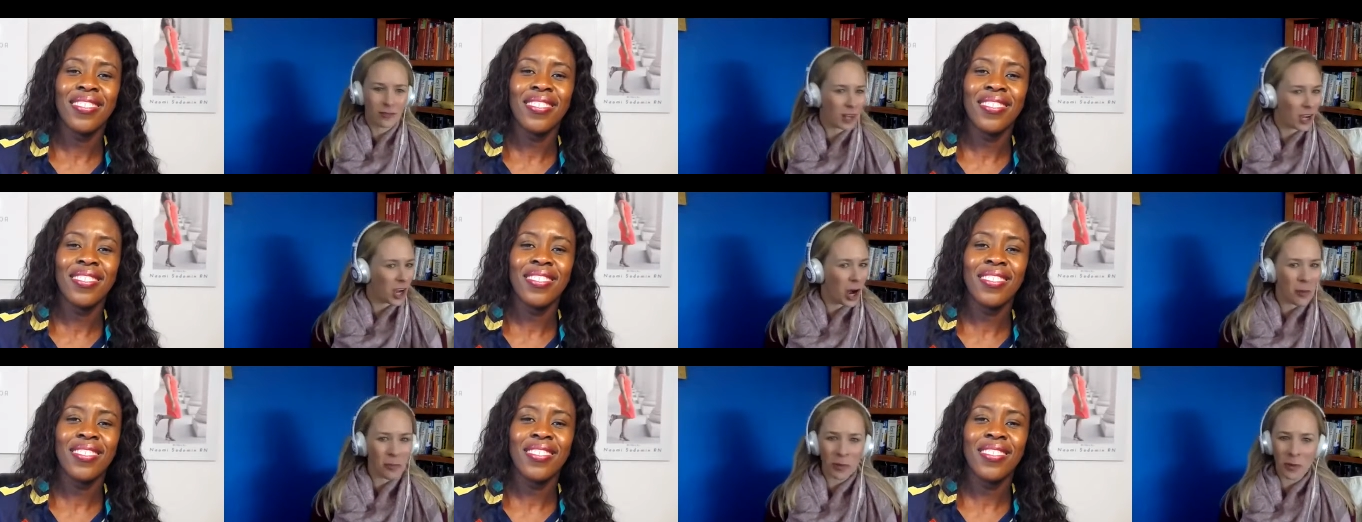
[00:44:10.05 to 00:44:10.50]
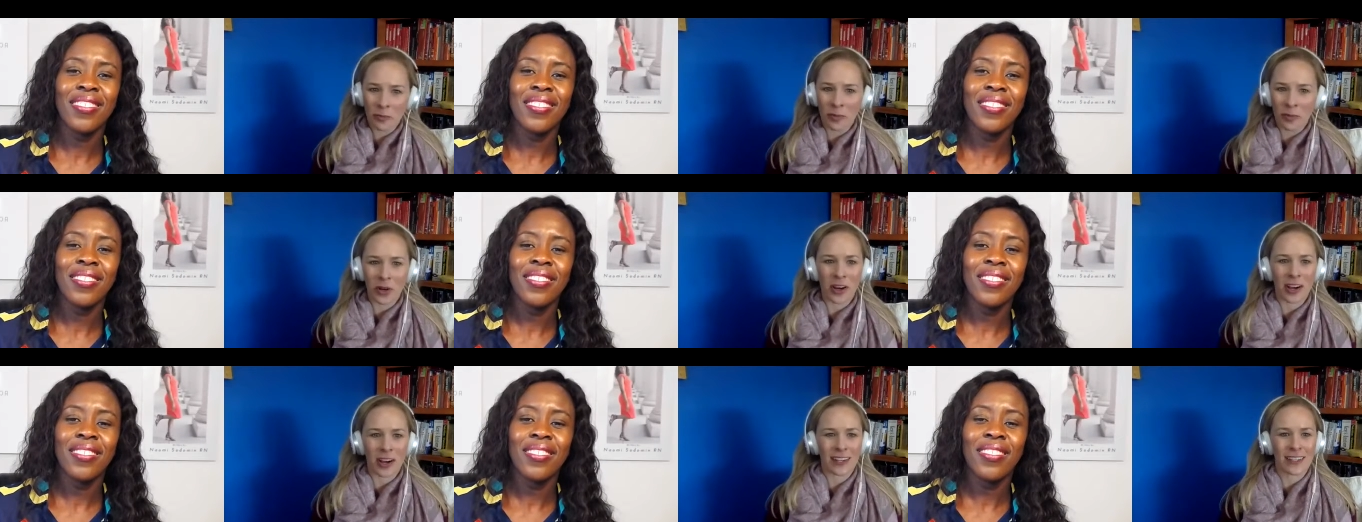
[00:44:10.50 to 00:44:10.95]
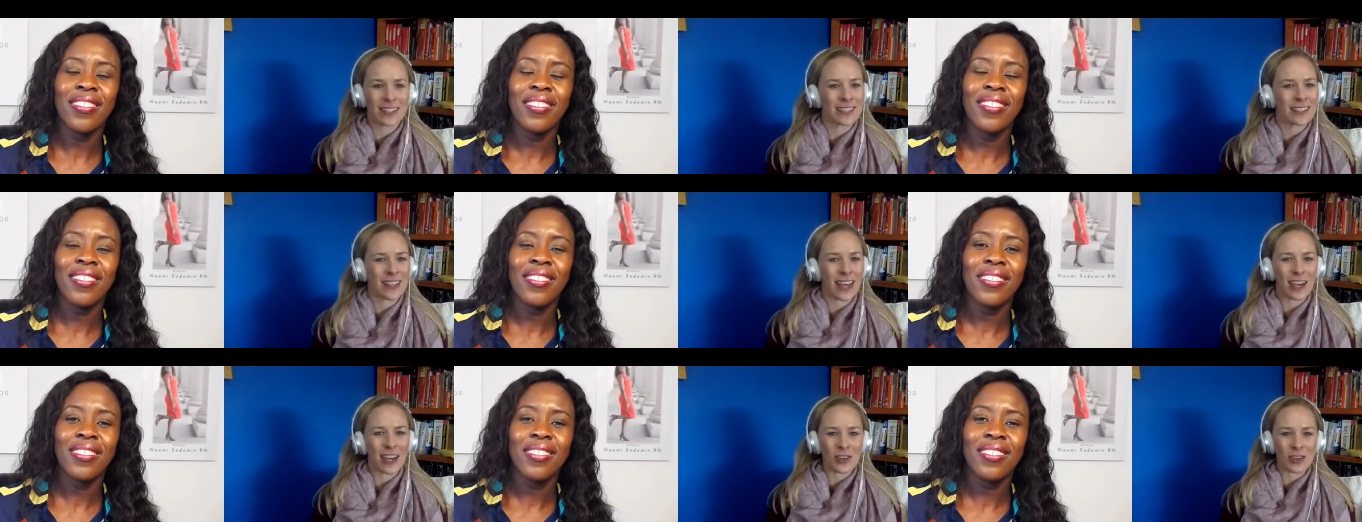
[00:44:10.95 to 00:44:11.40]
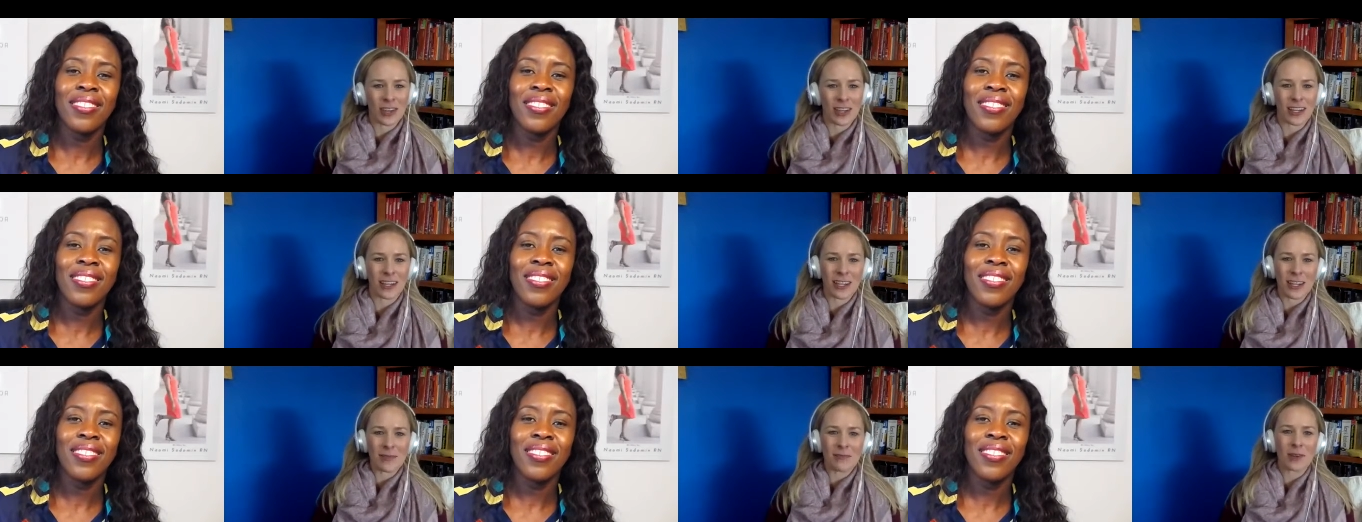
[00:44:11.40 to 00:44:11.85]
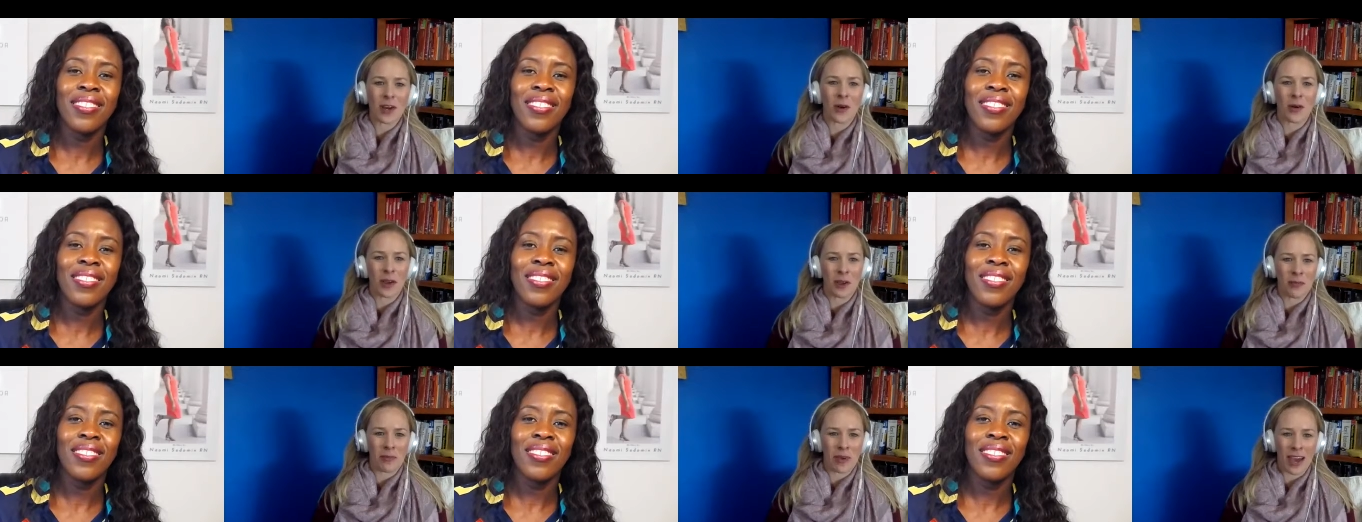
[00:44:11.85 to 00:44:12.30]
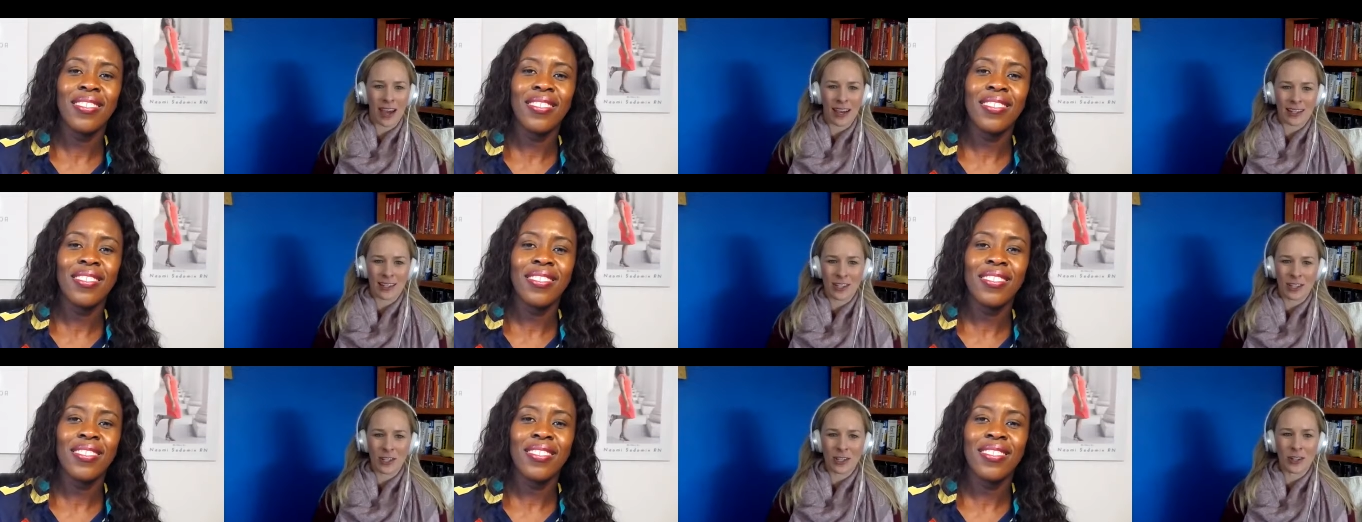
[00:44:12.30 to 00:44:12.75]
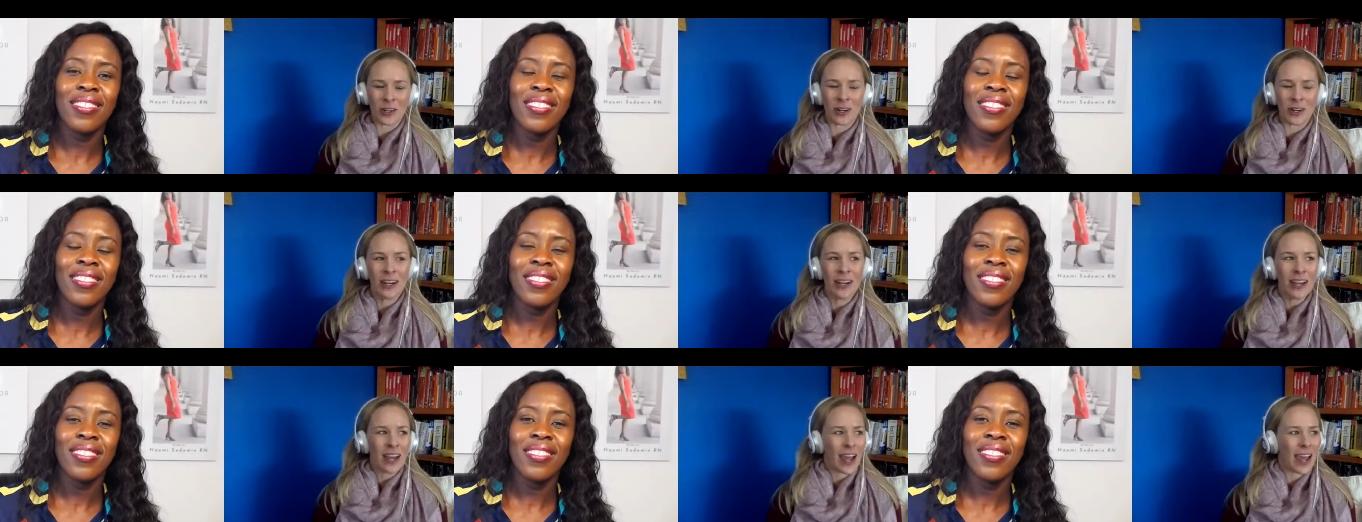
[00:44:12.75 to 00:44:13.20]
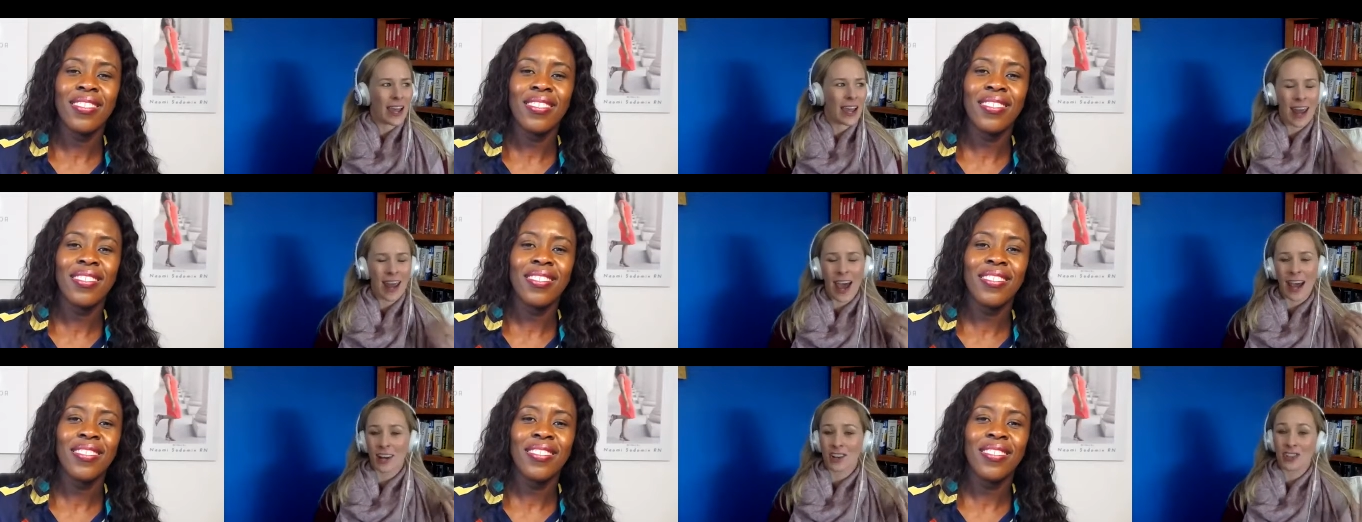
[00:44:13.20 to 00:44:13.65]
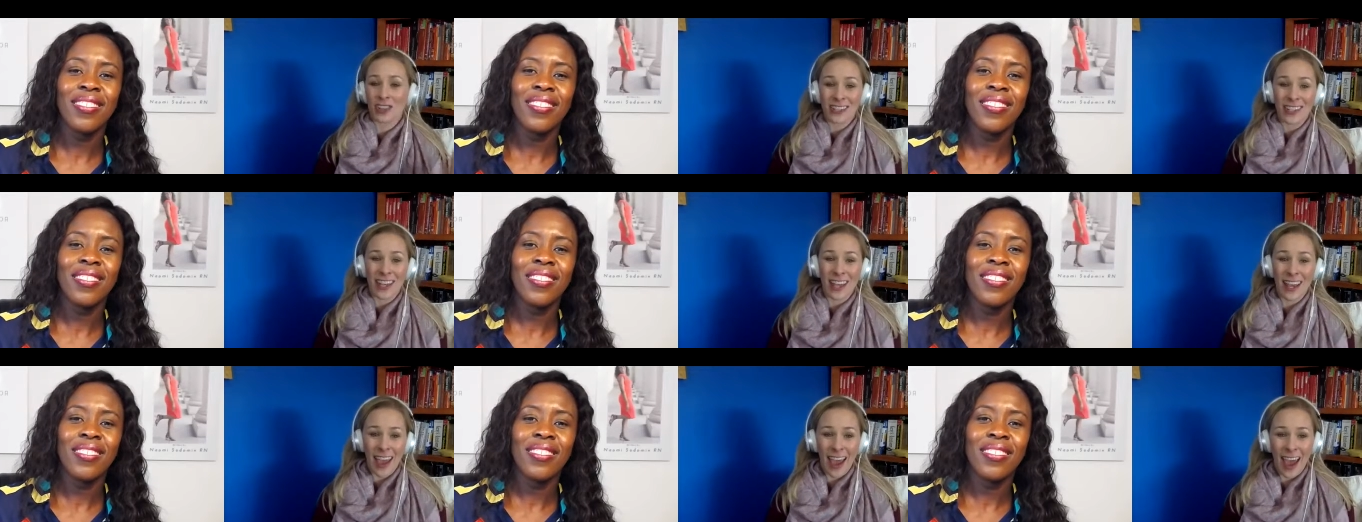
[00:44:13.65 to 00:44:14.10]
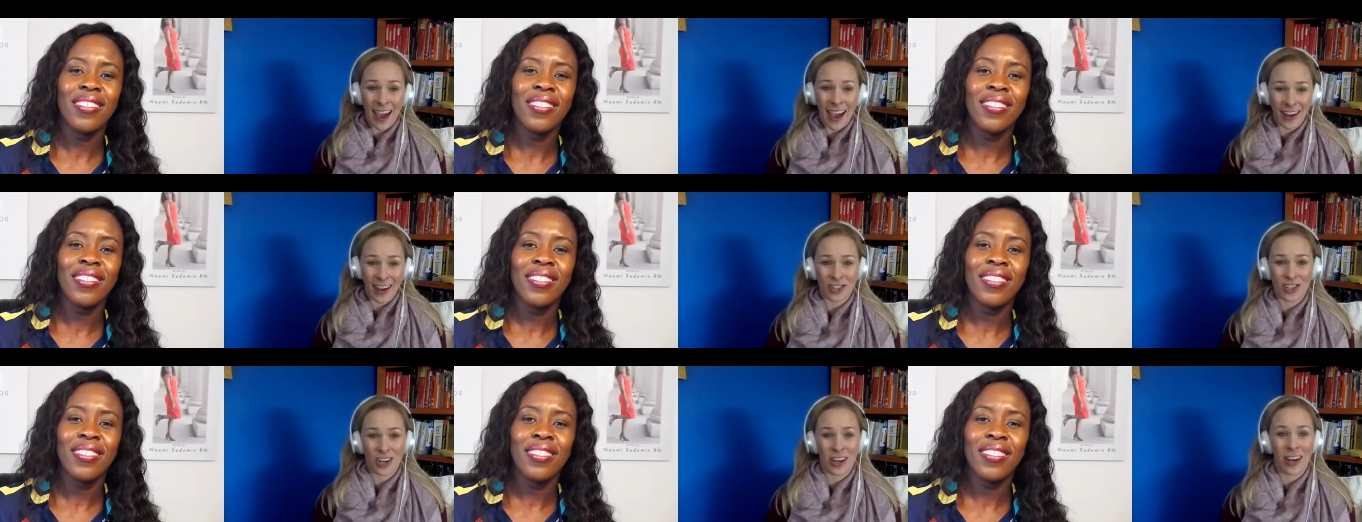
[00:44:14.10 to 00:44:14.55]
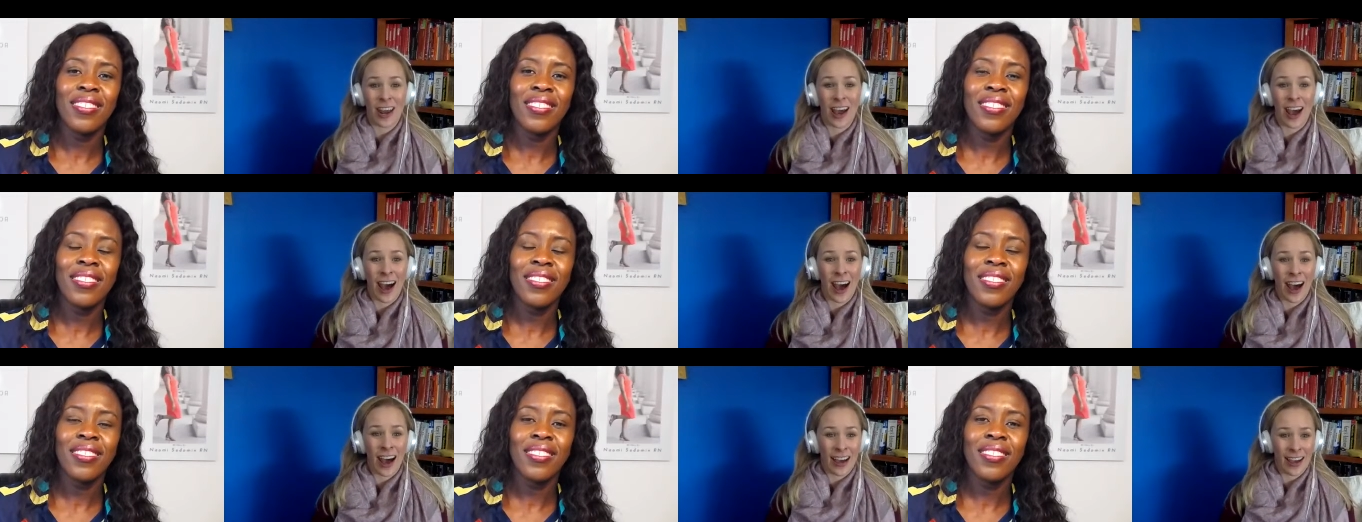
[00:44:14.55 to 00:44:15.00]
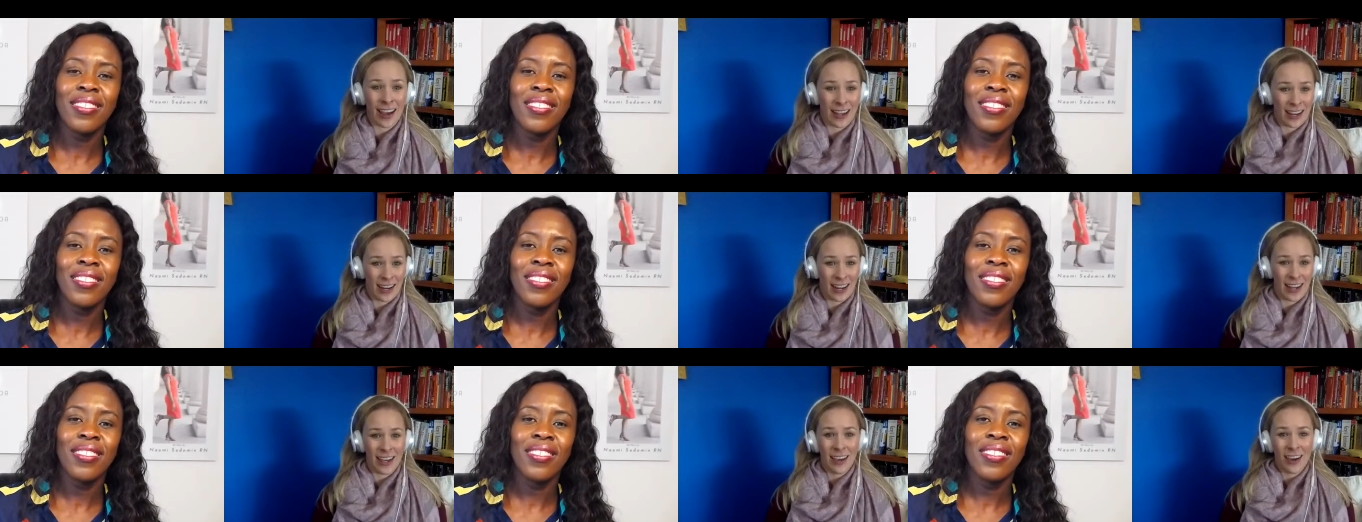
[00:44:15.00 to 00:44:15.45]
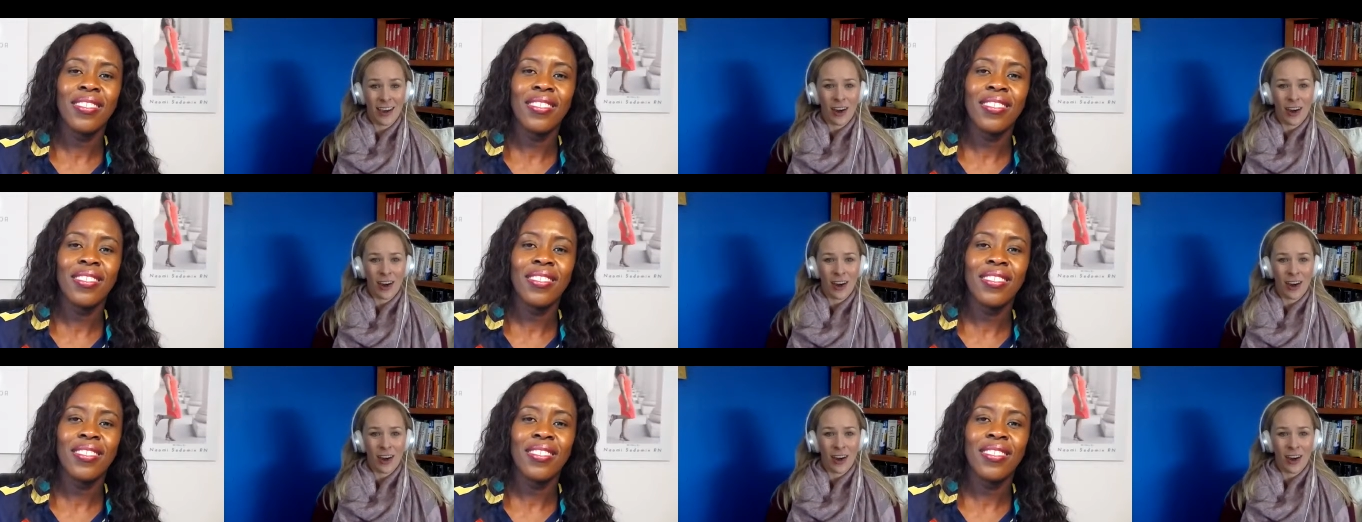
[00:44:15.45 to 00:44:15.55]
Speaker 1: couple books that you can keep going back to and actually take action on,